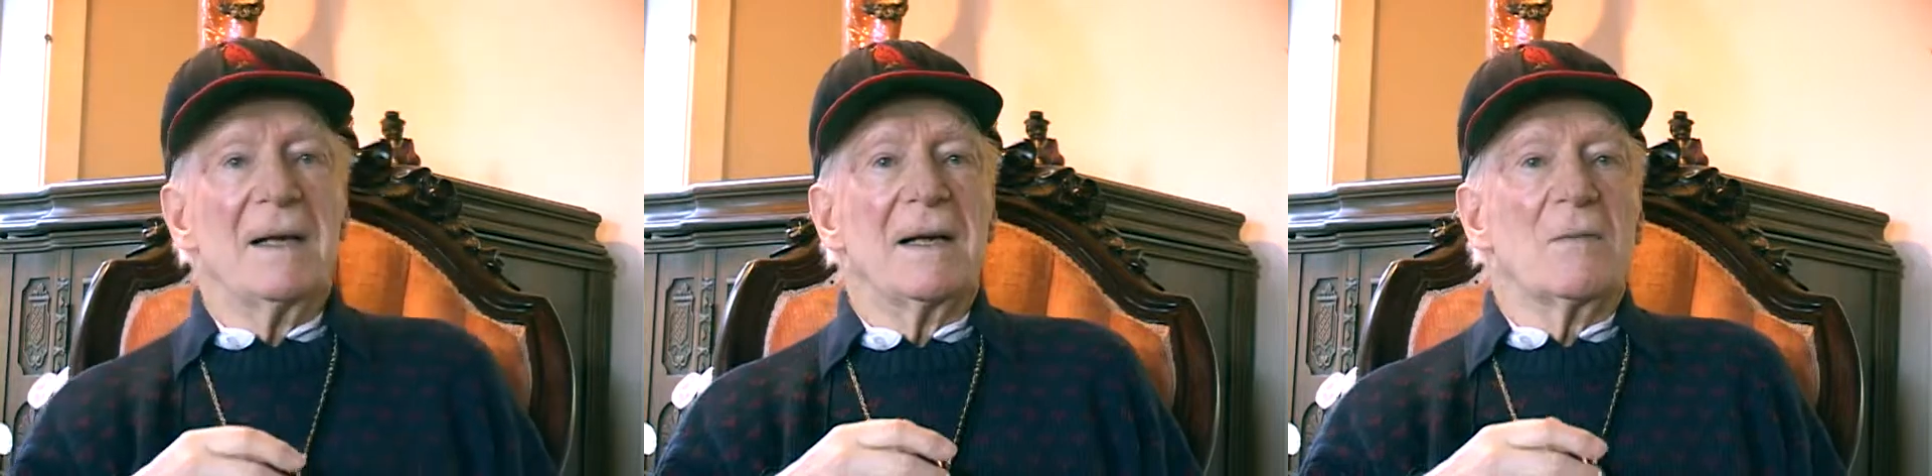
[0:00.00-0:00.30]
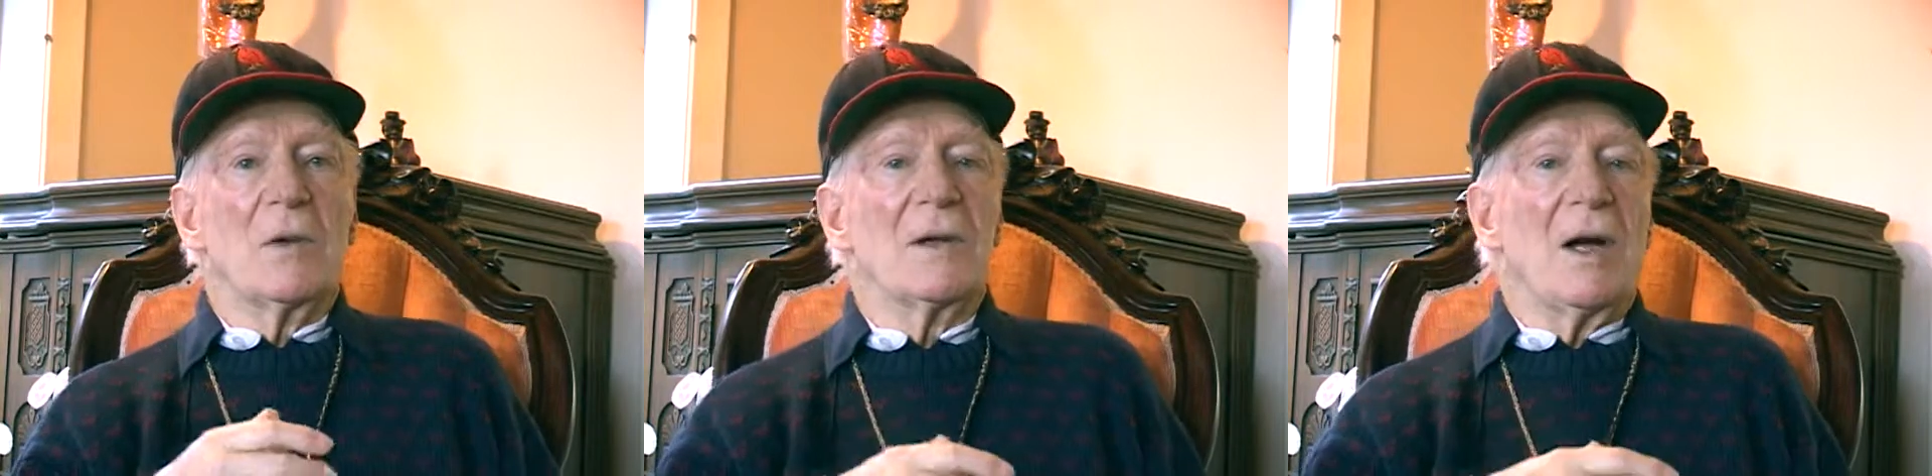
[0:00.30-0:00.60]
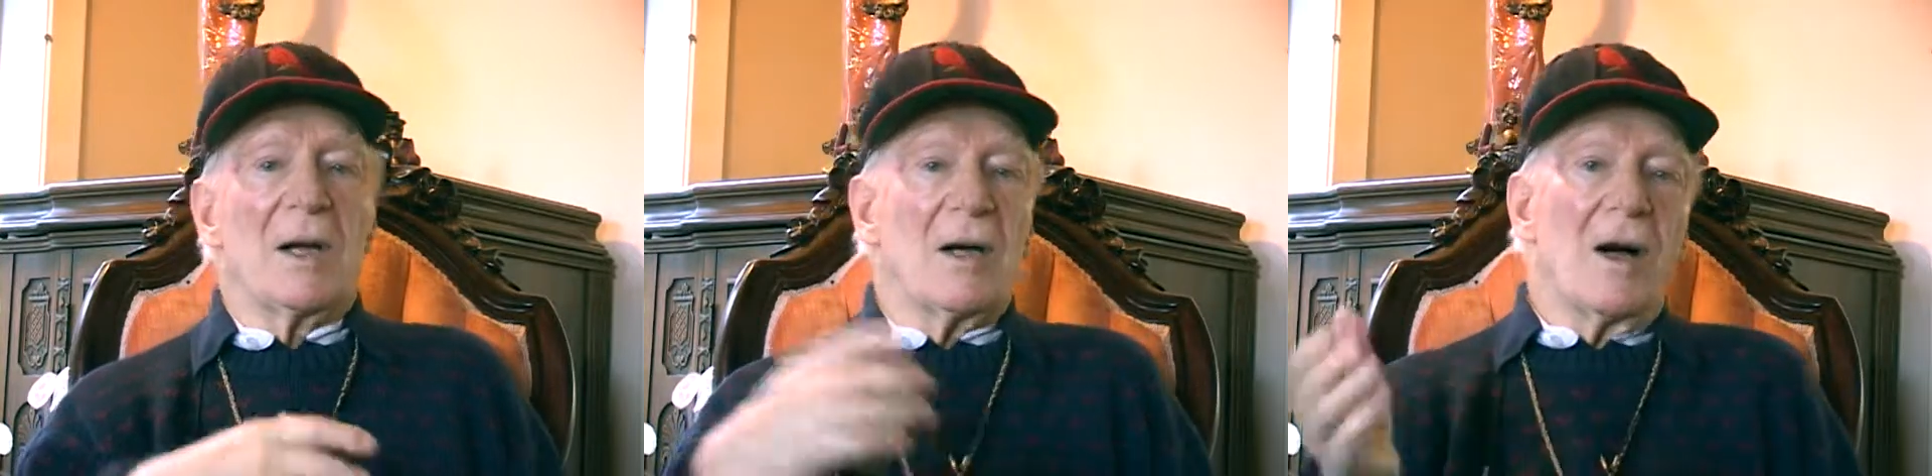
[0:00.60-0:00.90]
it would
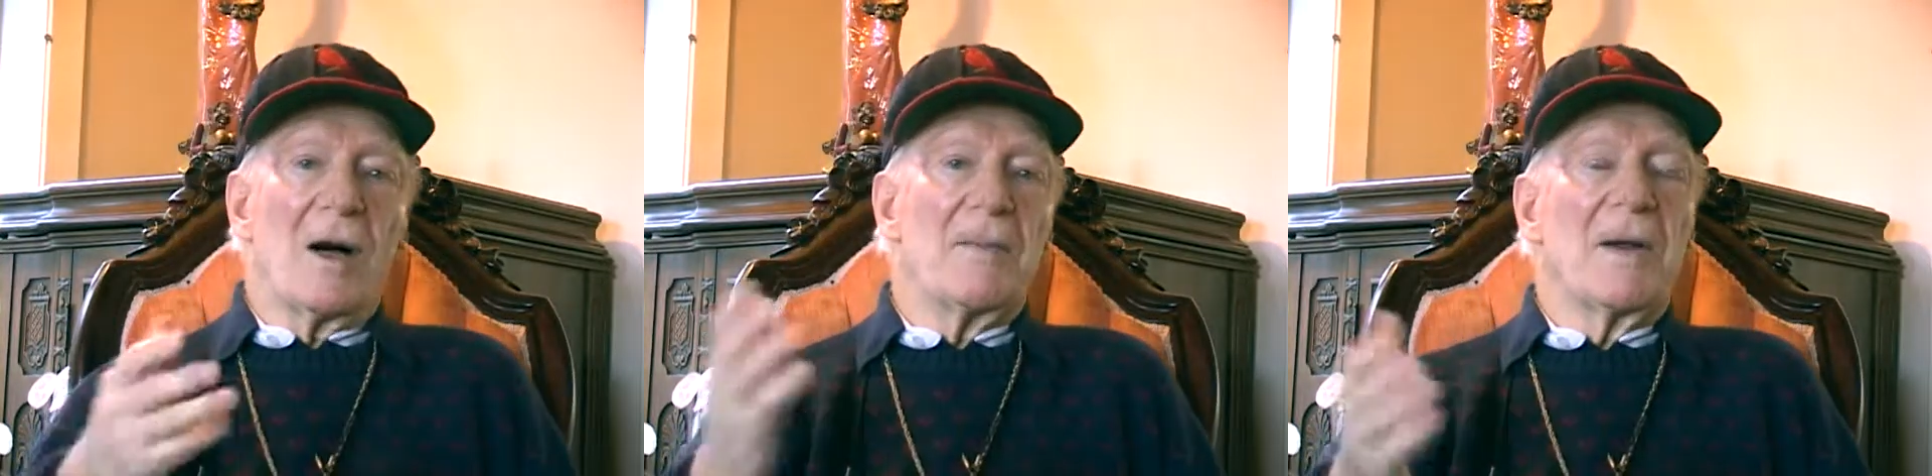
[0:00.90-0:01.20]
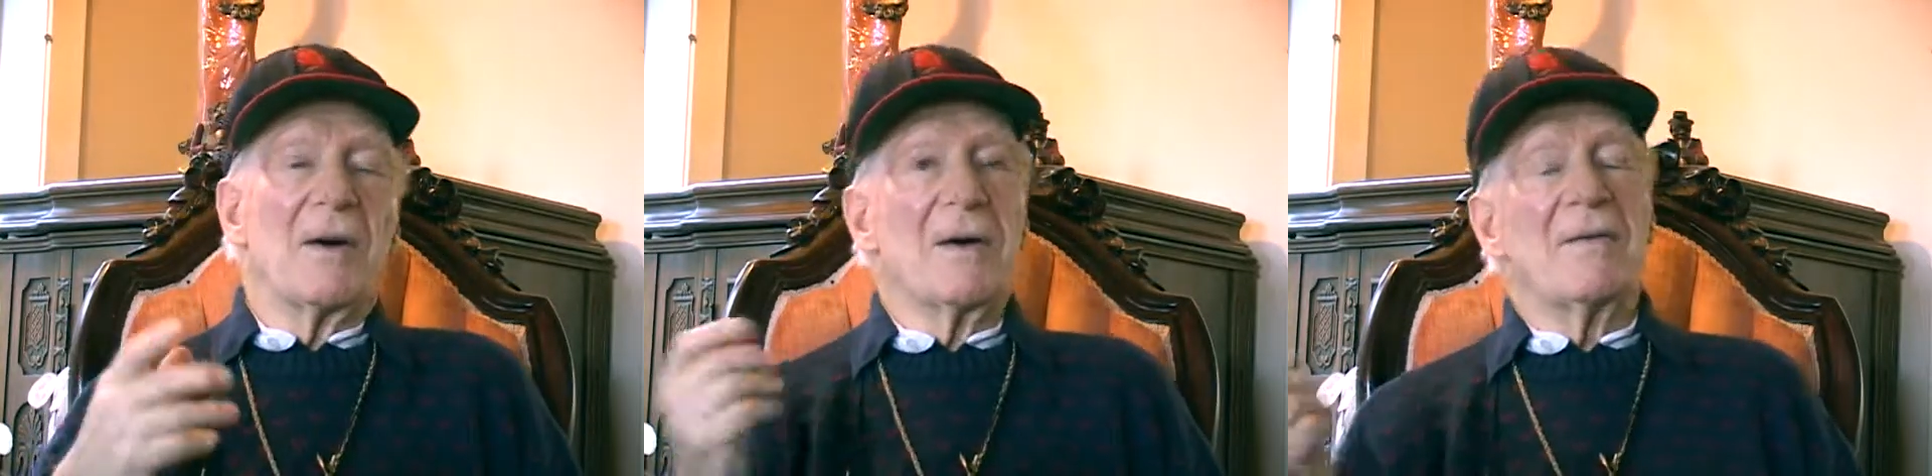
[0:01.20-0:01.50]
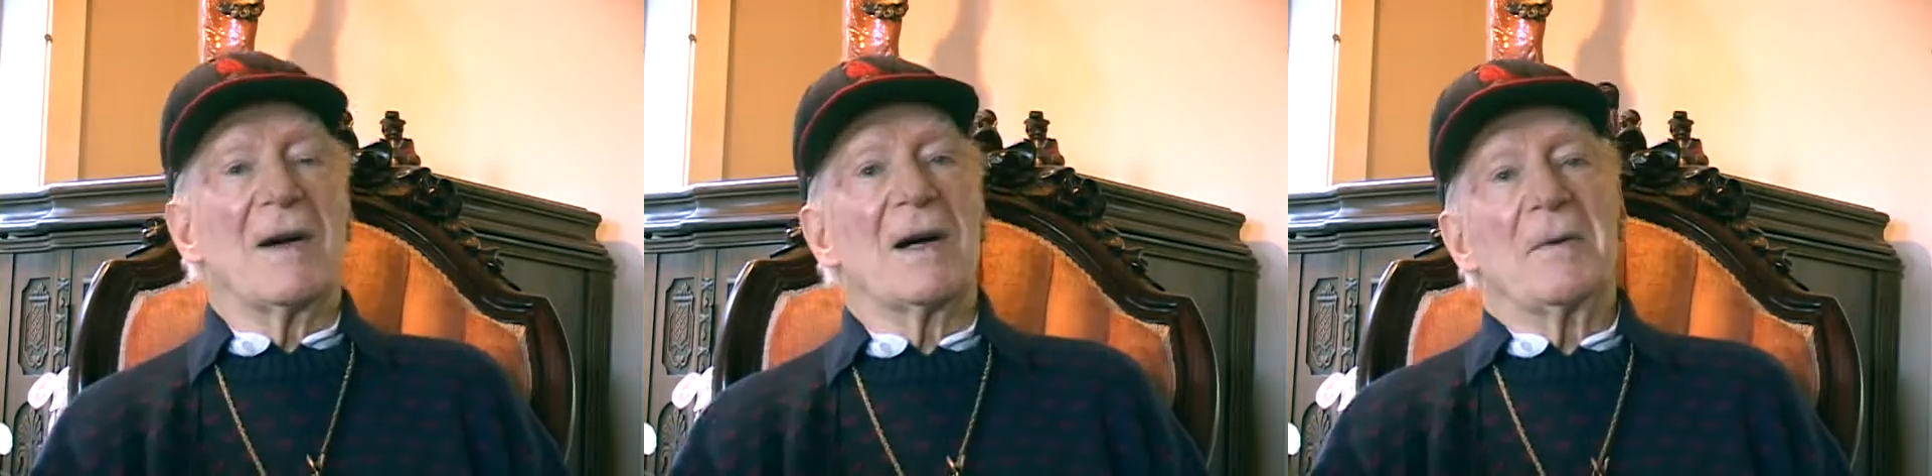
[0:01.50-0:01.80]
not harm their
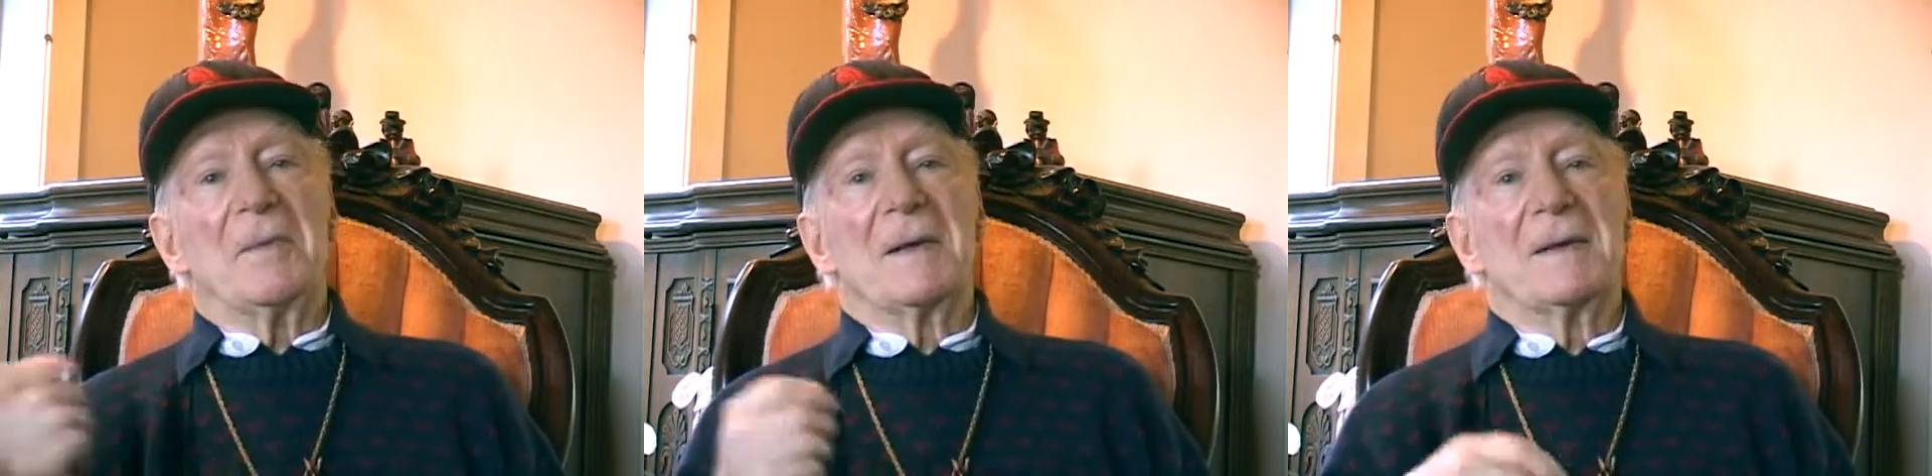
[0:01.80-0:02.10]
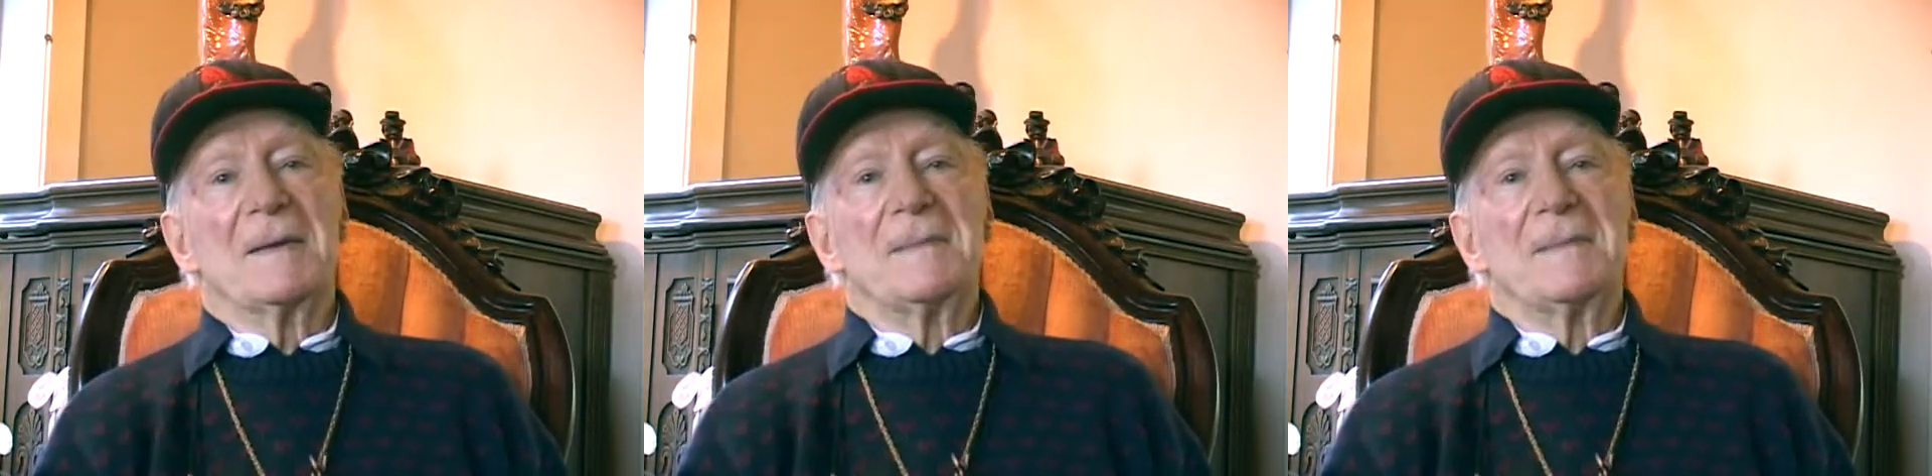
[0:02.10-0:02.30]
environment.